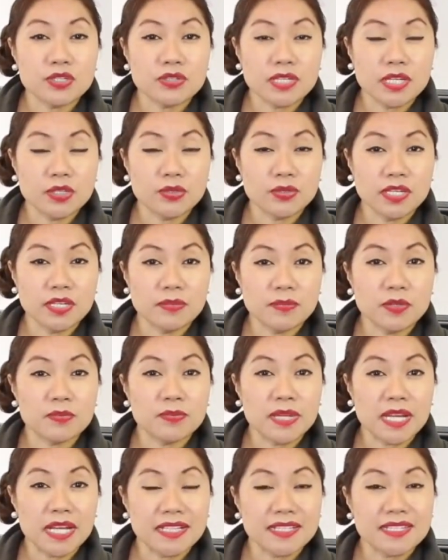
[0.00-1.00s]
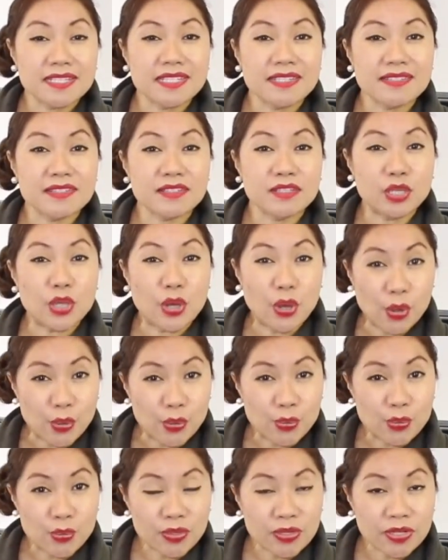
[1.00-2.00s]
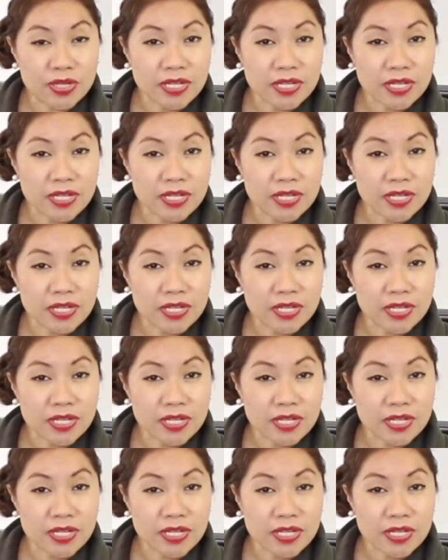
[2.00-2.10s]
sure that you keep your balances low.